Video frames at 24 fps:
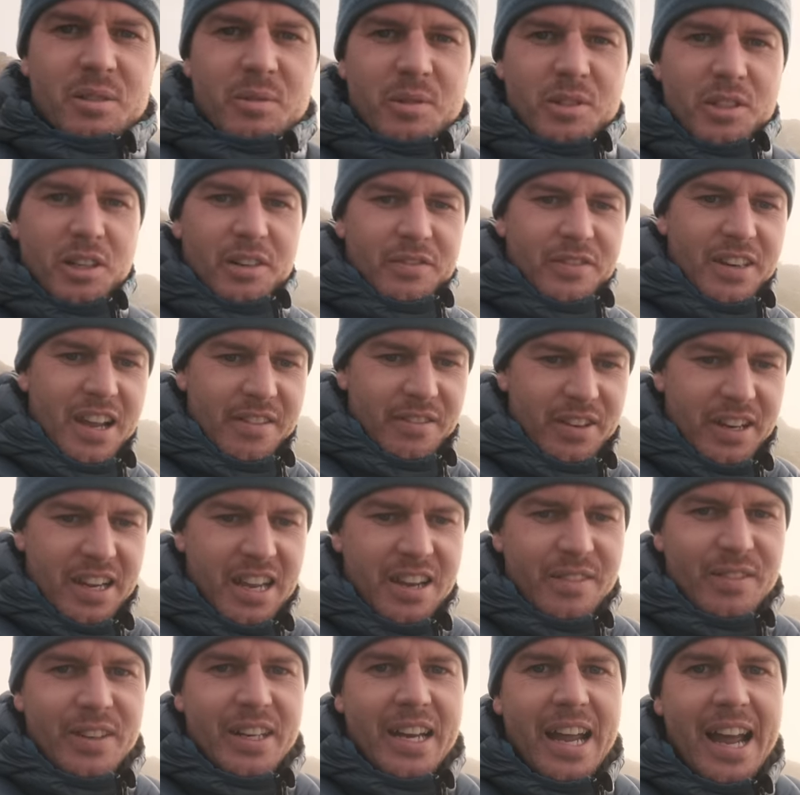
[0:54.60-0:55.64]
which I've never
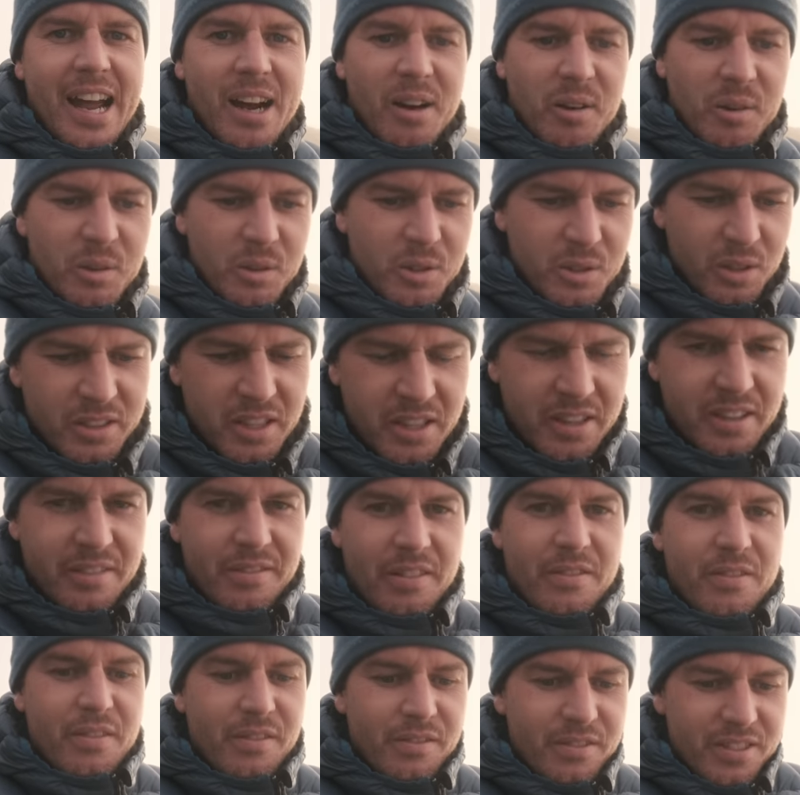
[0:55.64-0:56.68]
even held. I don't think
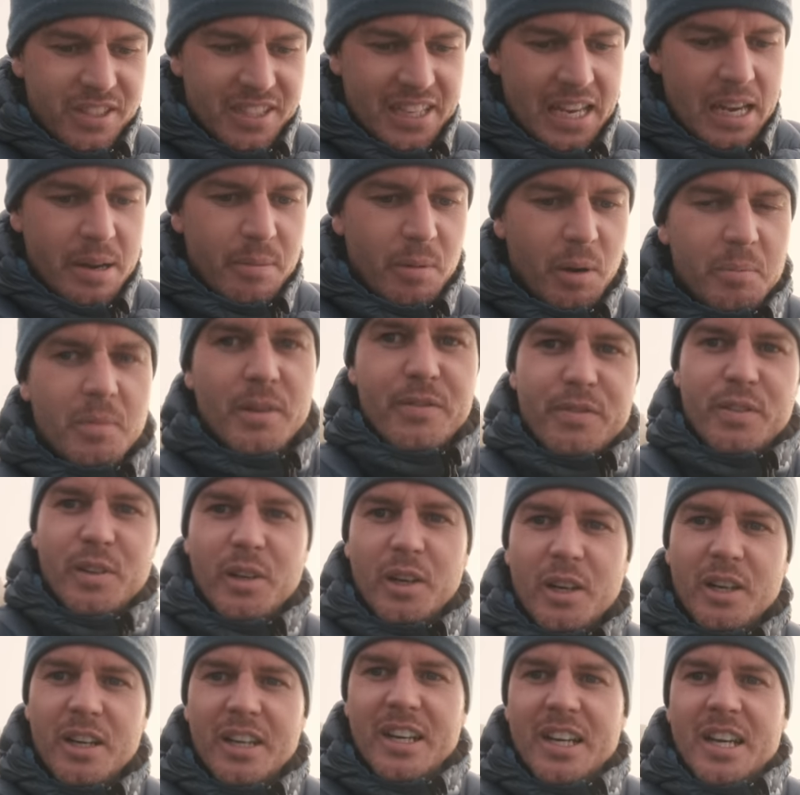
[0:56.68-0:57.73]
we've even seen one
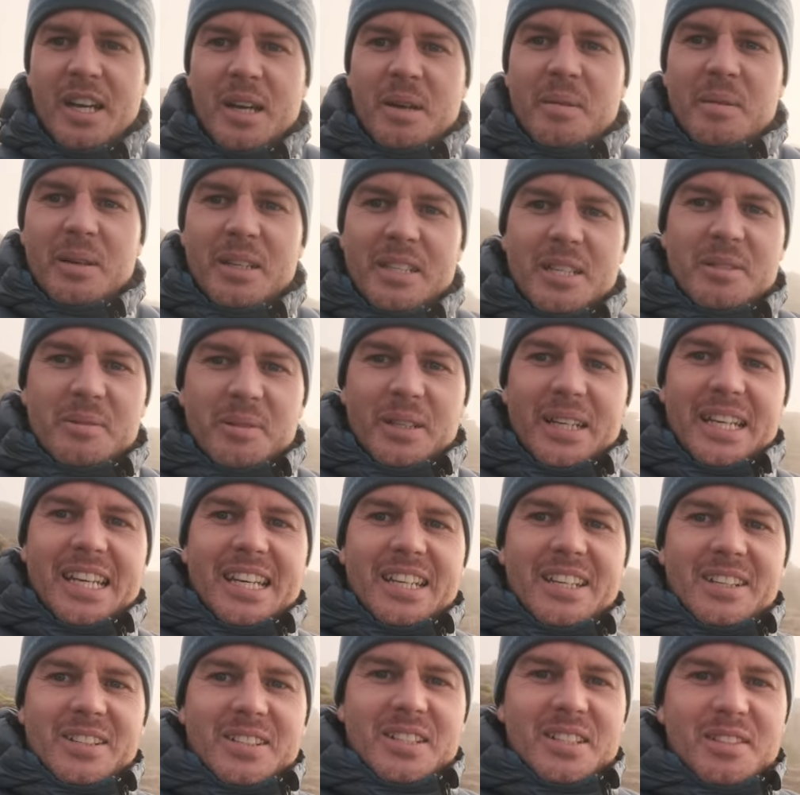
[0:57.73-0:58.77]
before, but this is what
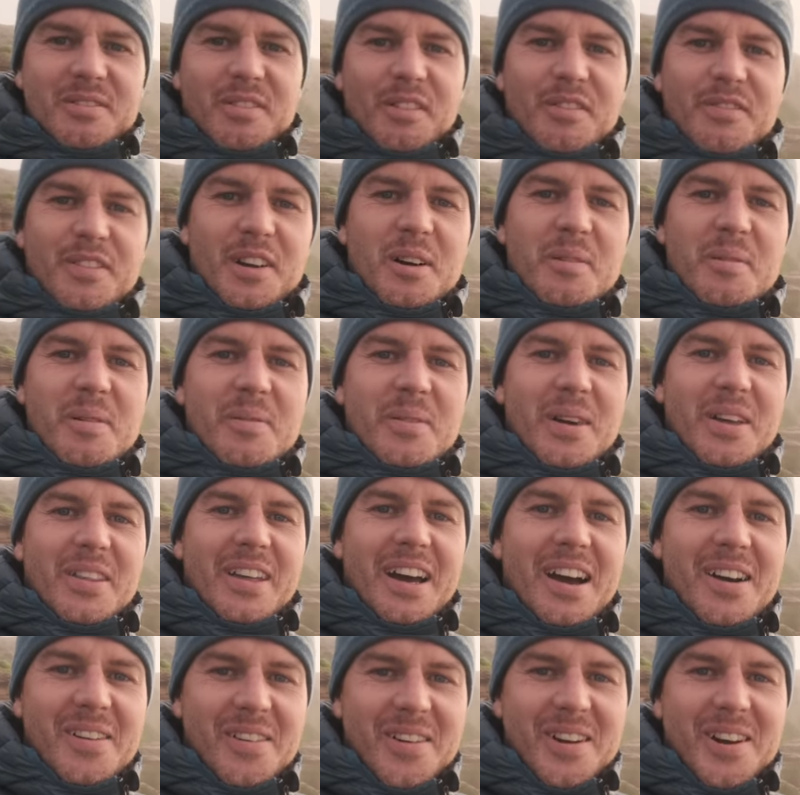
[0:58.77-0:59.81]
he uses for filming with.
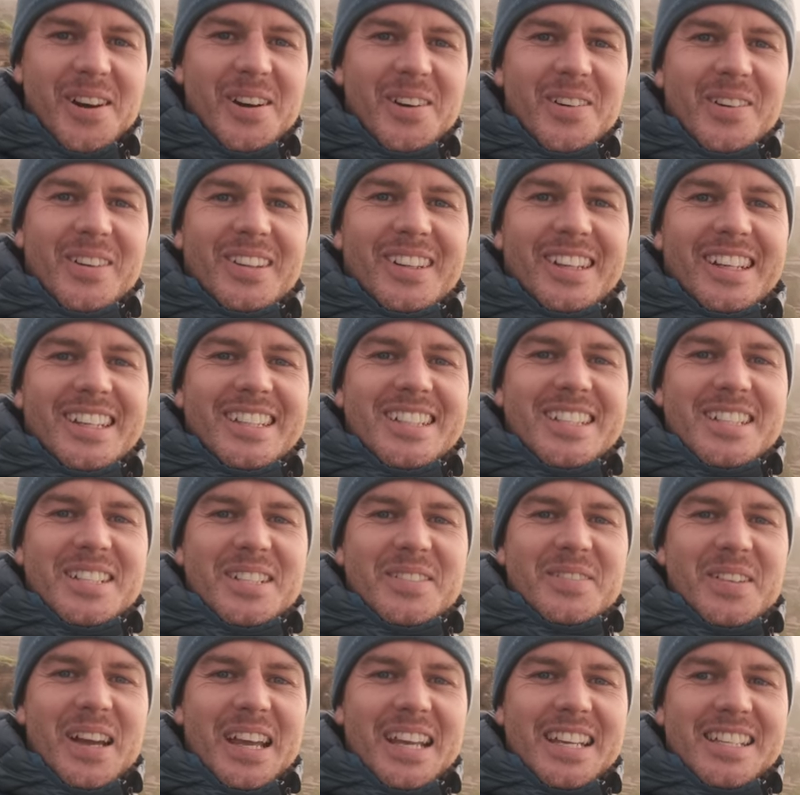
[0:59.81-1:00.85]
How cool, this is
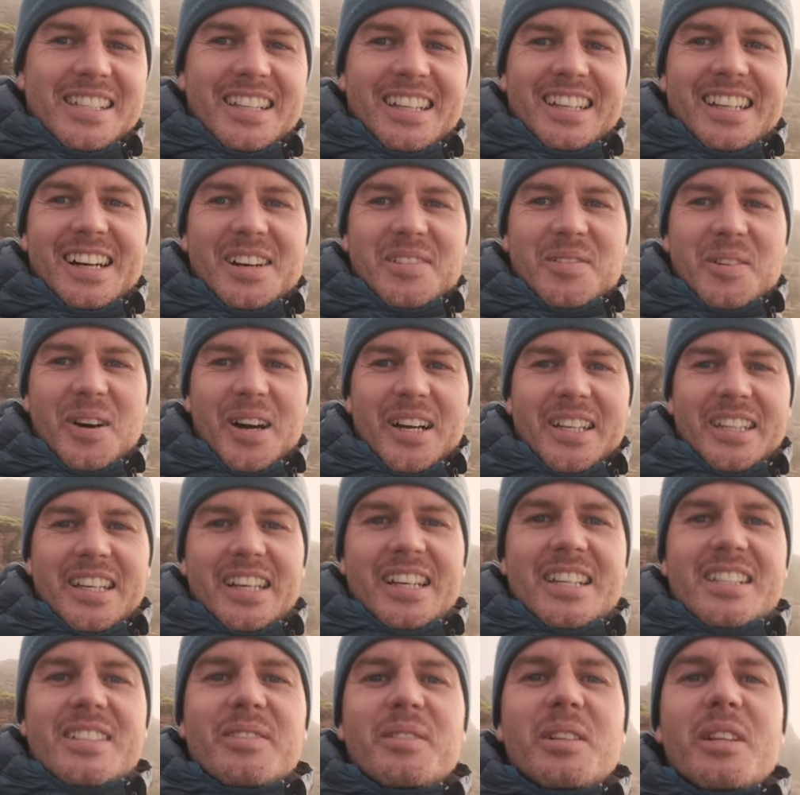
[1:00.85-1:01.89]
amazing, how wide that
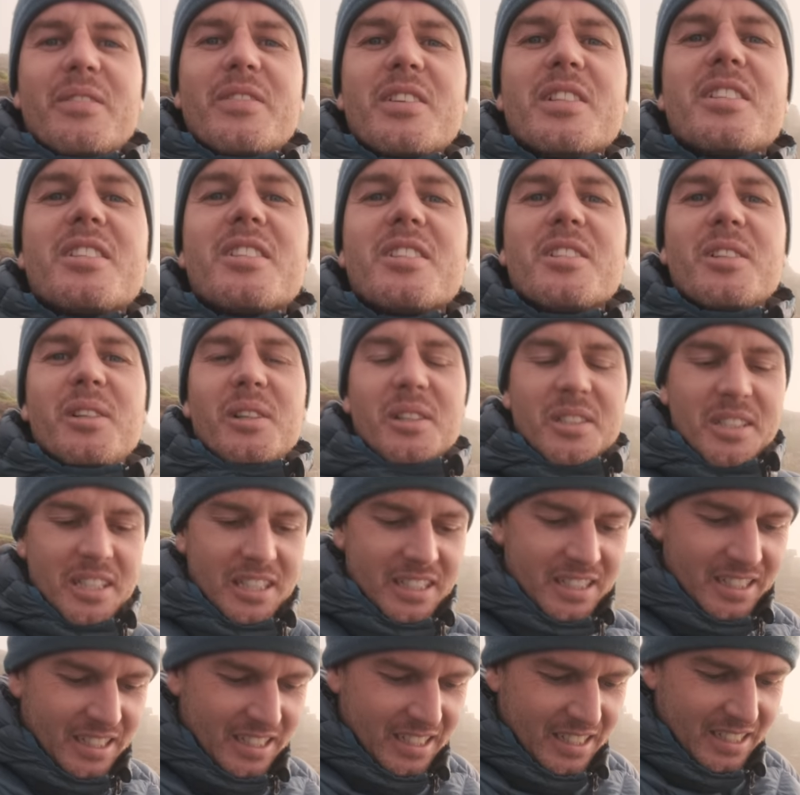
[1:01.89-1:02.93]
is. I wonder if it's
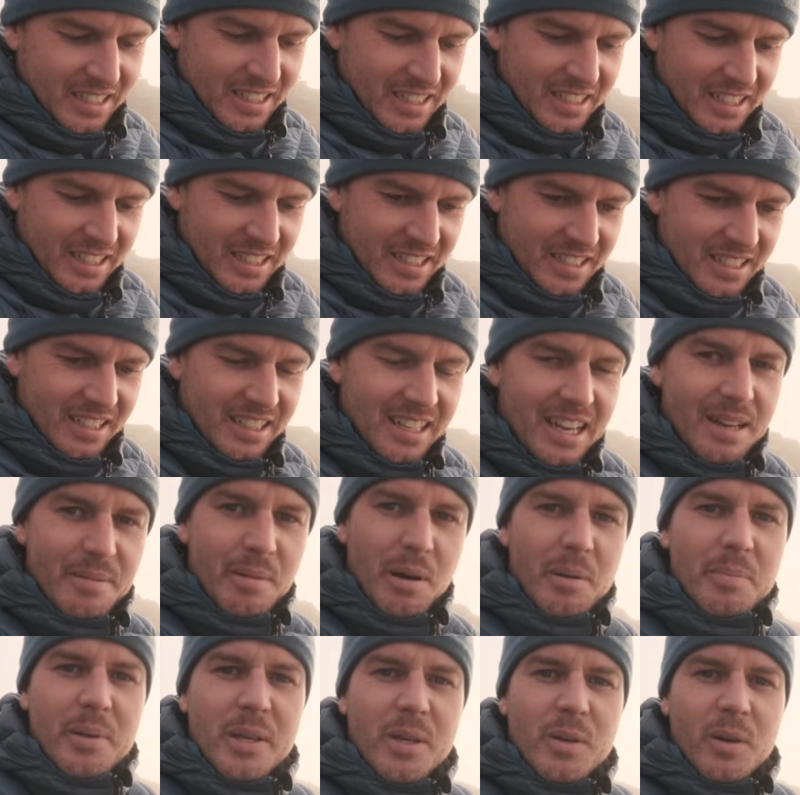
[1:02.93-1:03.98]
distorted. So yeah, it
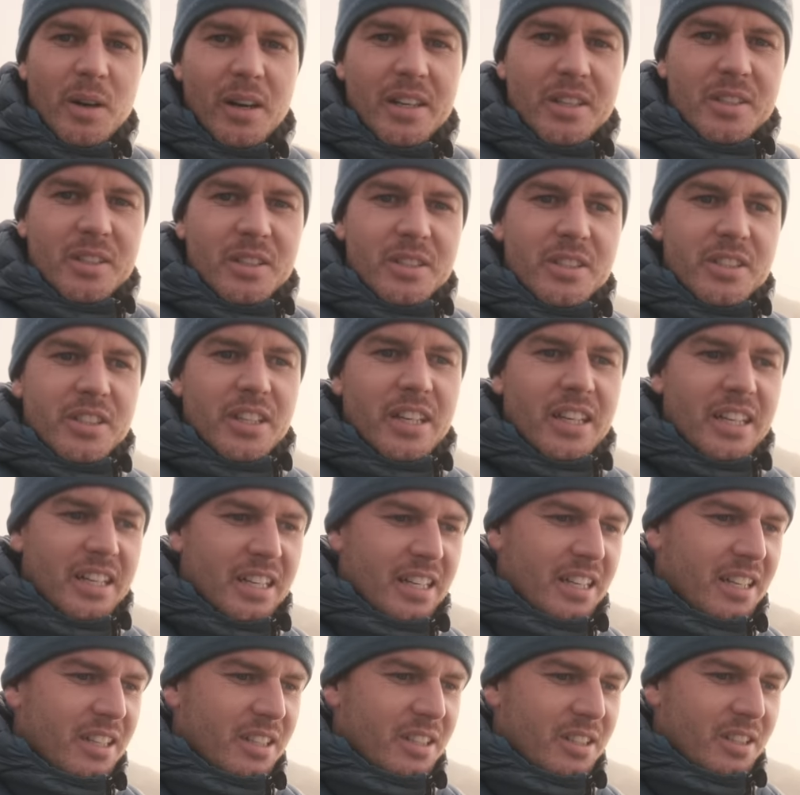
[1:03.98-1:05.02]
might be quite a
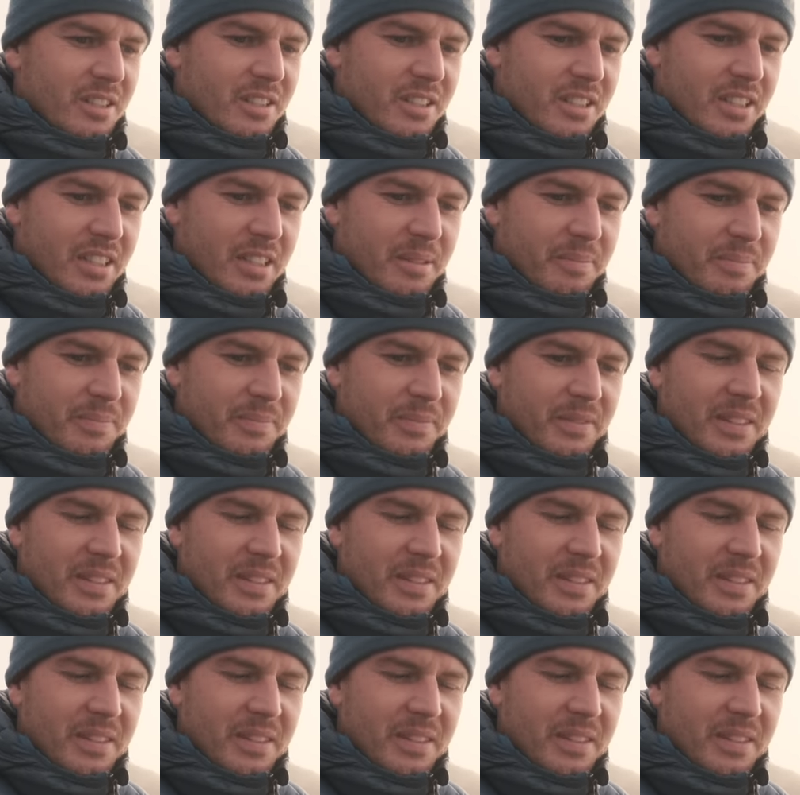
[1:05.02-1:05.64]
good